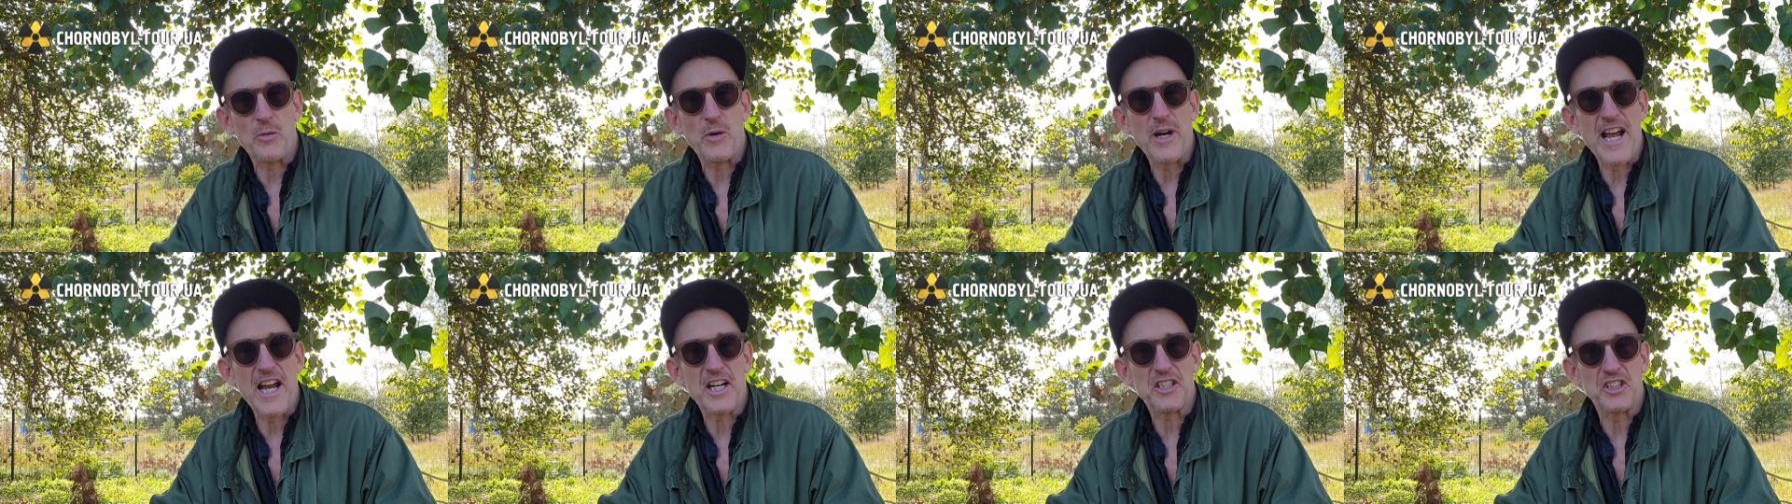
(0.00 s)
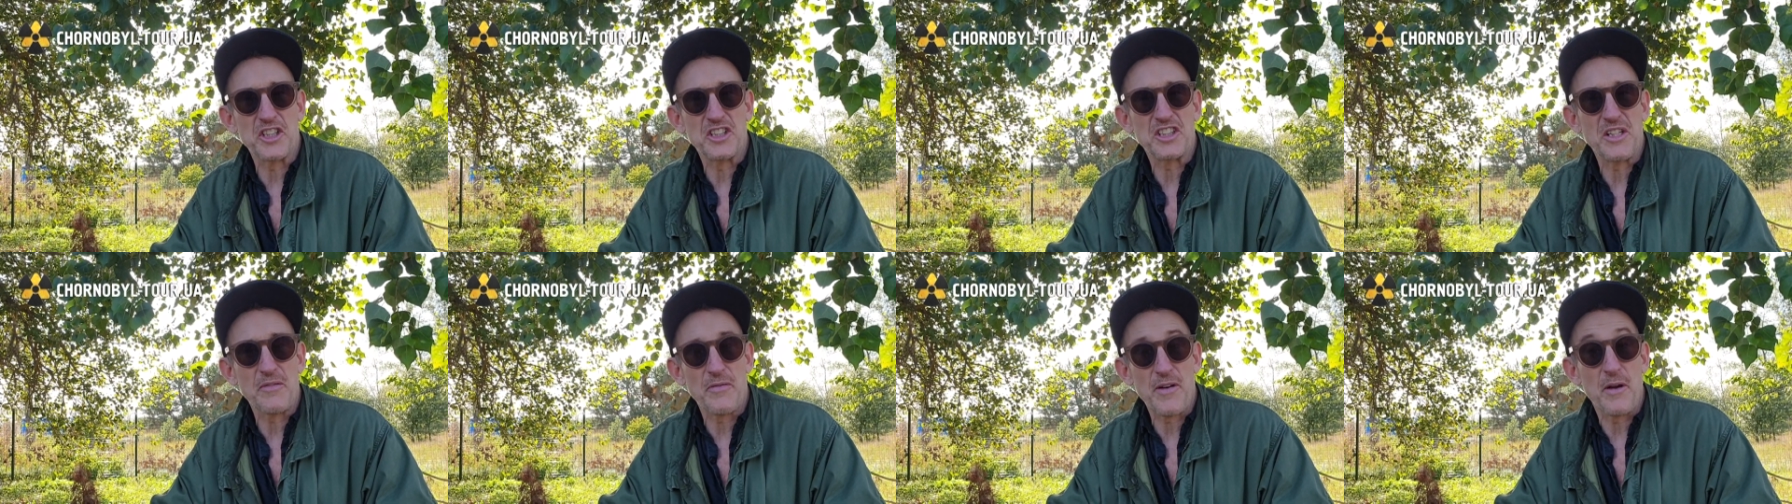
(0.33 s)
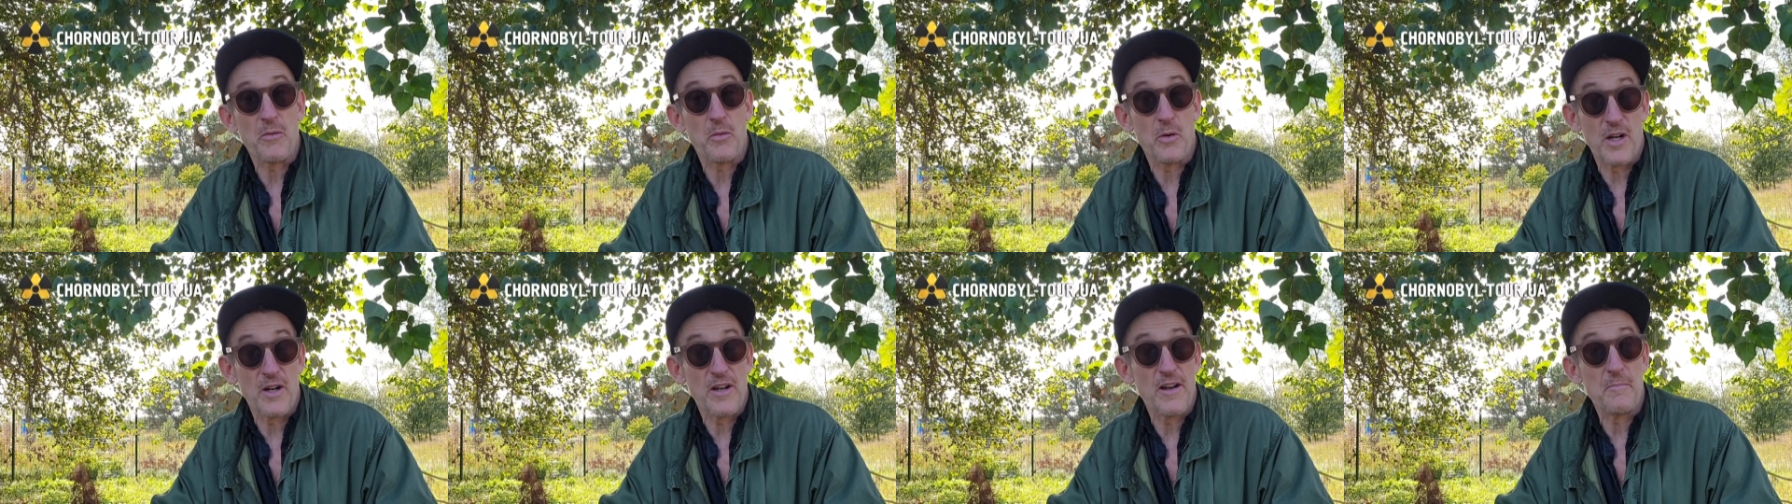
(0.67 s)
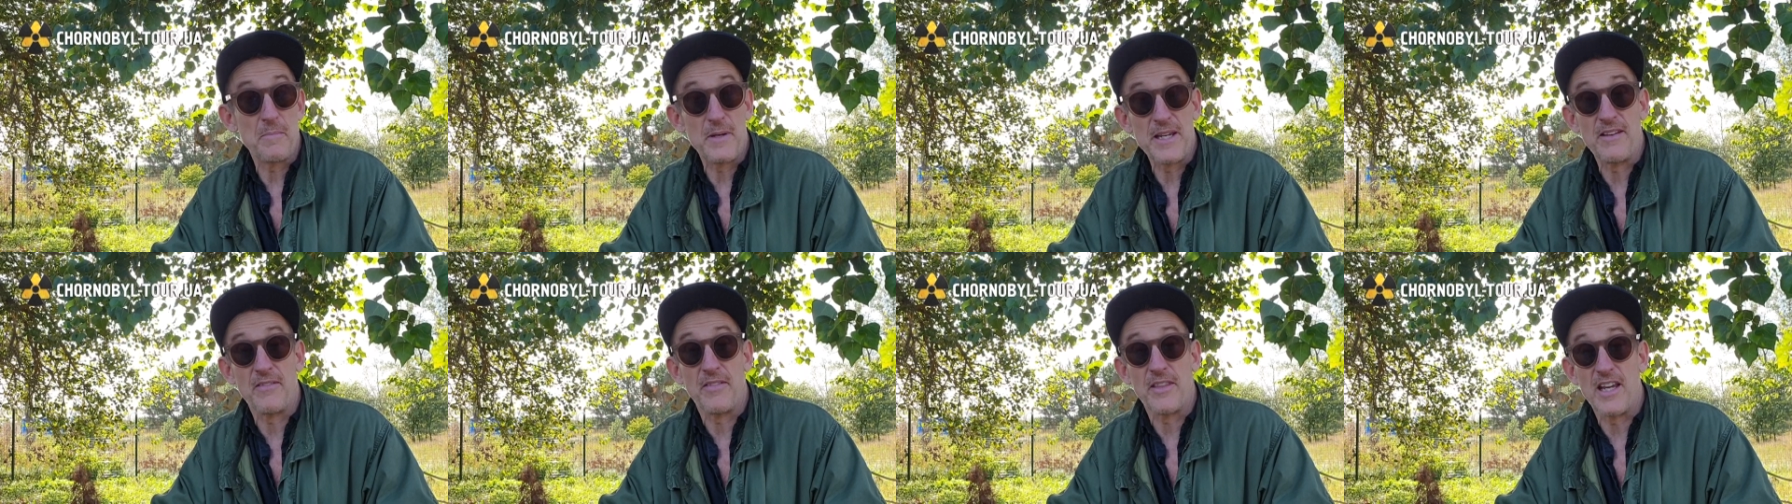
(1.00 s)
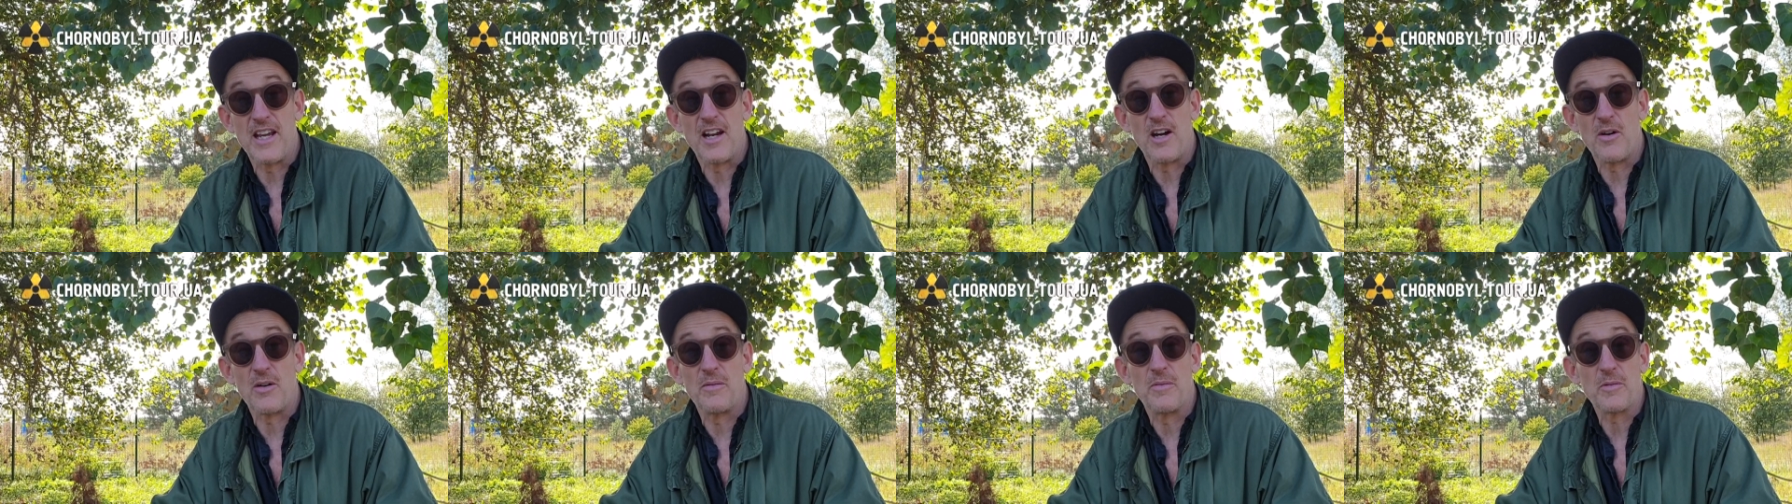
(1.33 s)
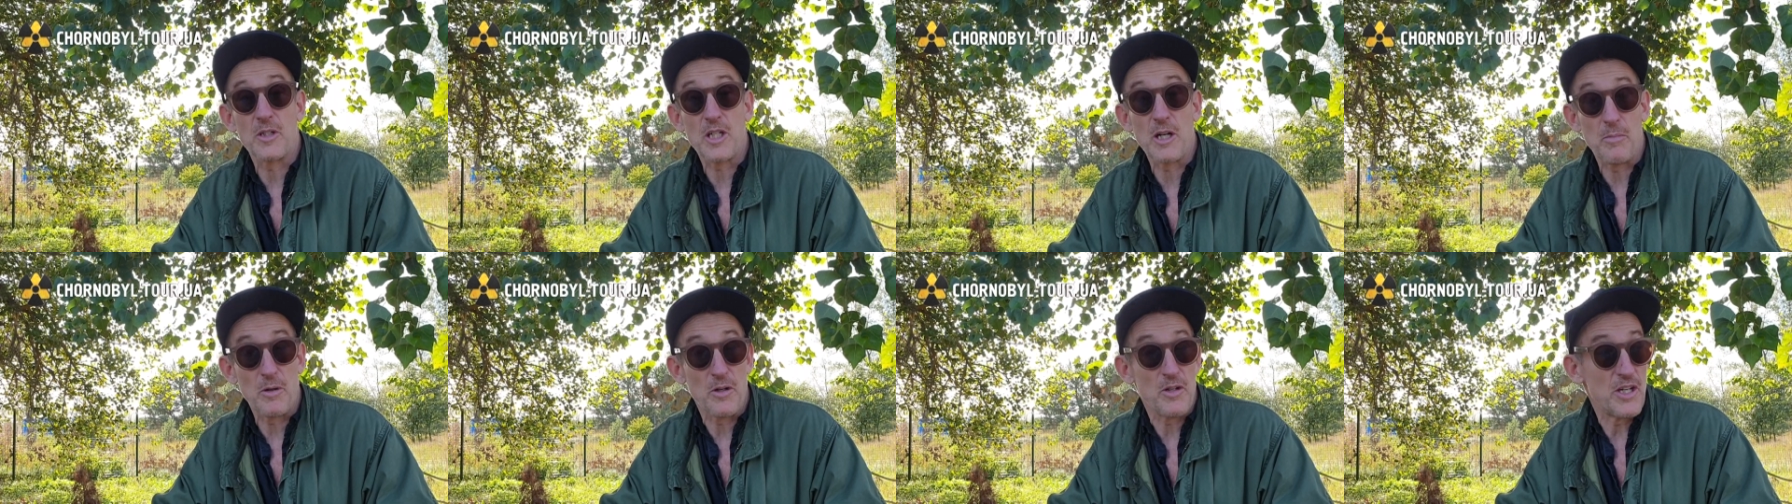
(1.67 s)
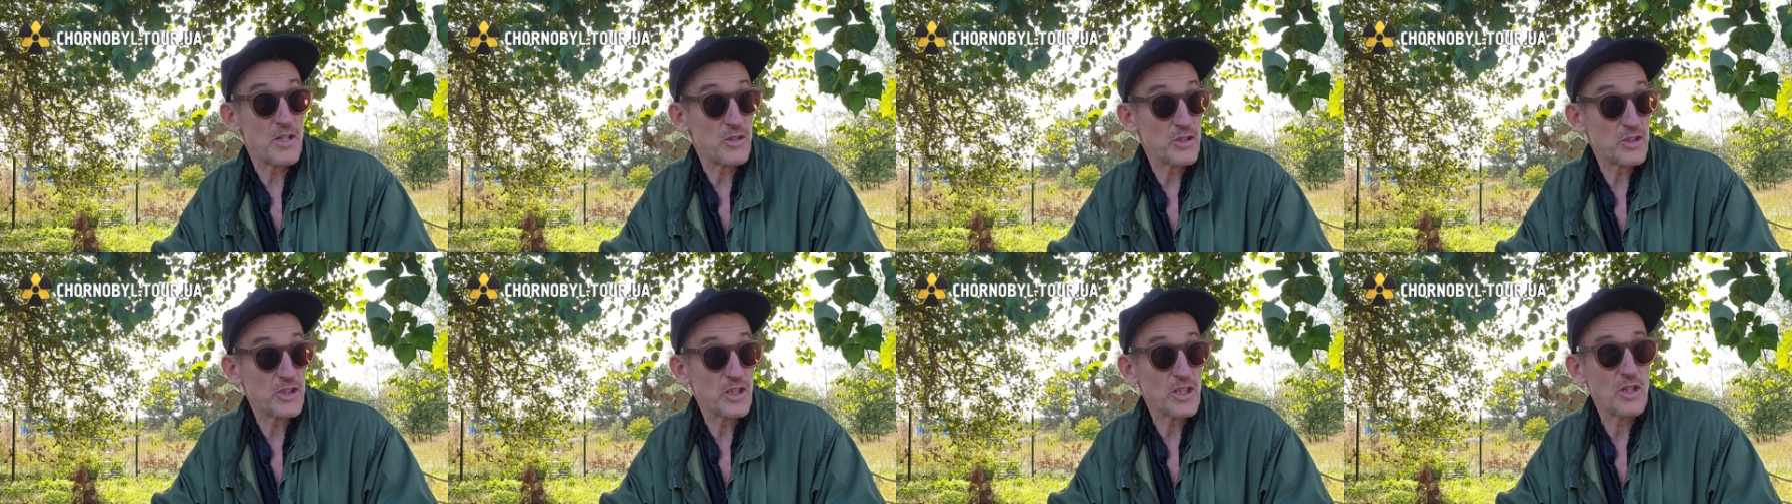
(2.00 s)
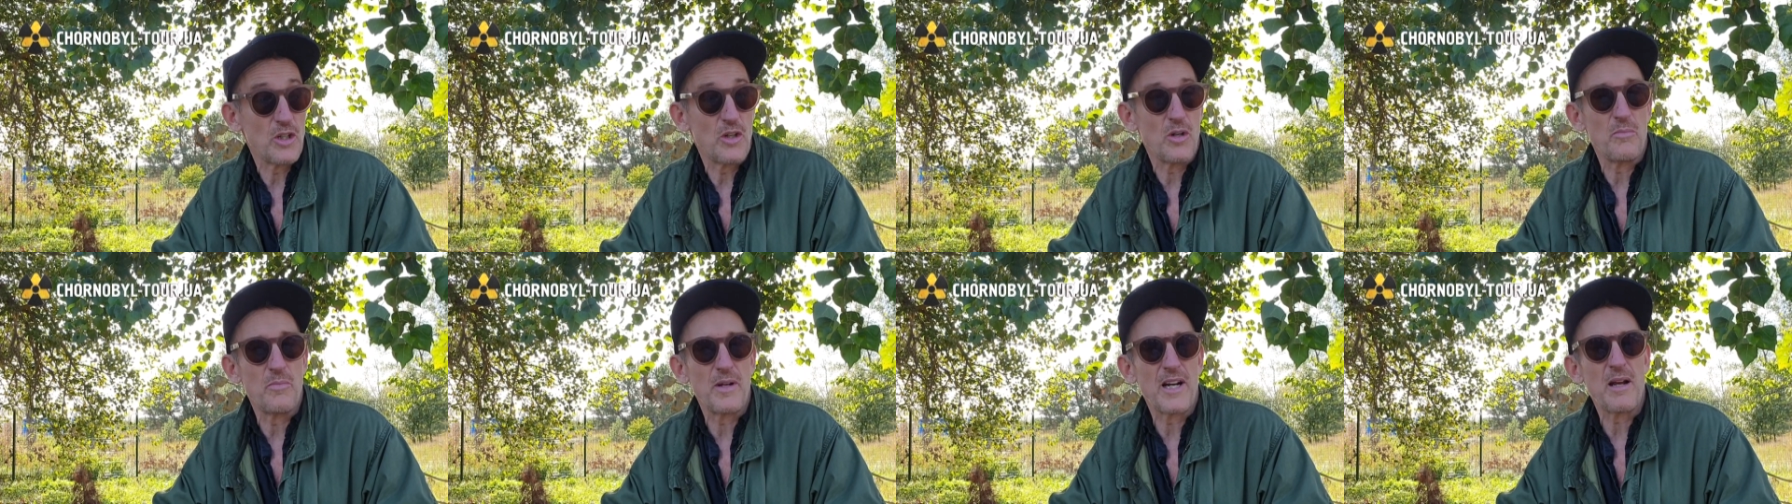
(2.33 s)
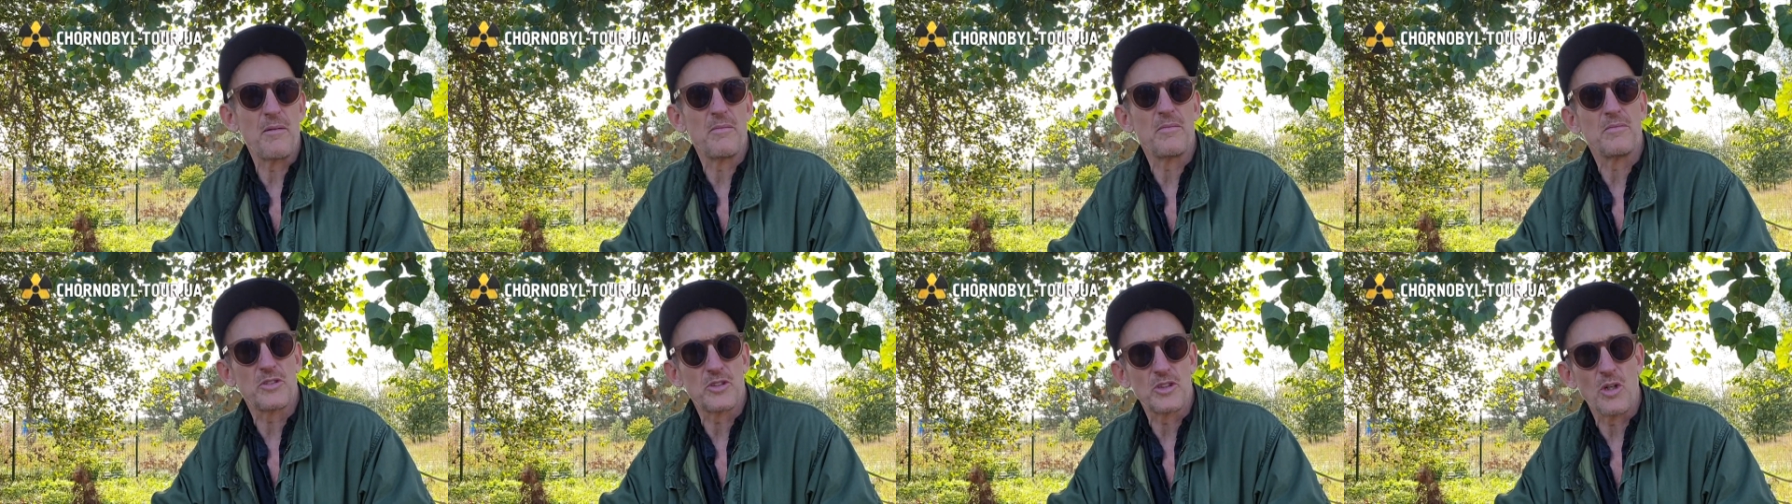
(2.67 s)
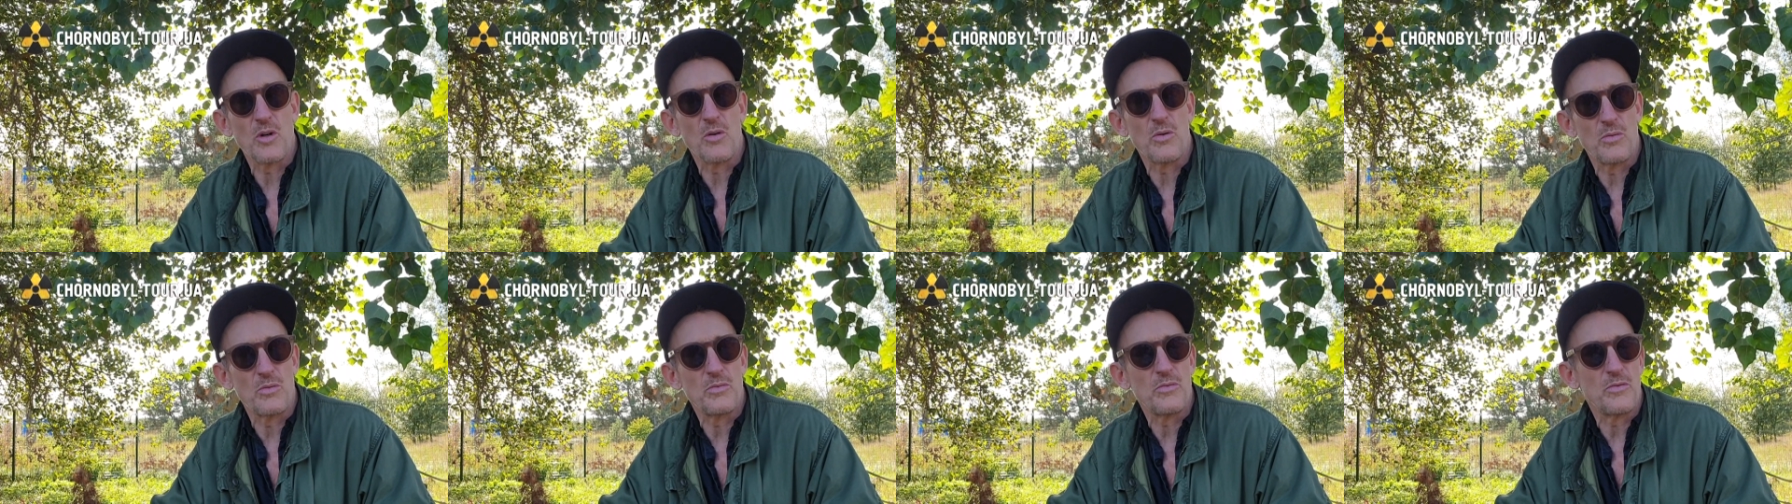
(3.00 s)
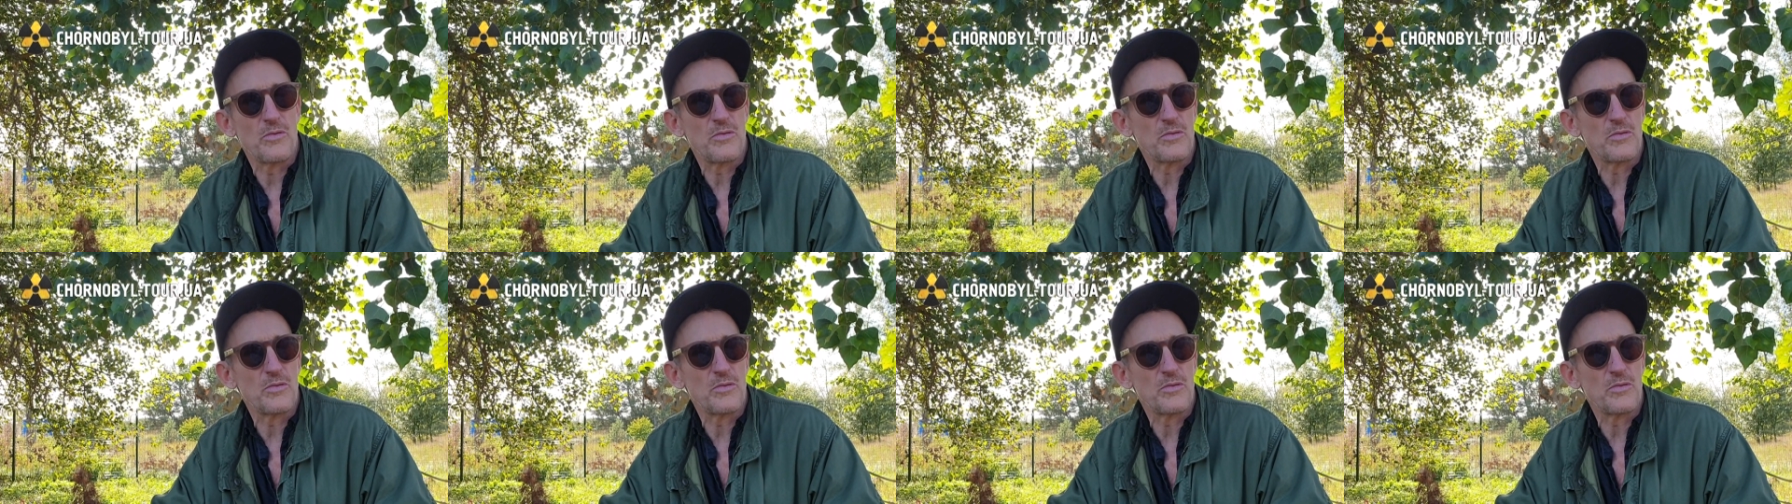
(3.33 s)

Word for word: reactions if I would have been there a couple of years ago, but I'm so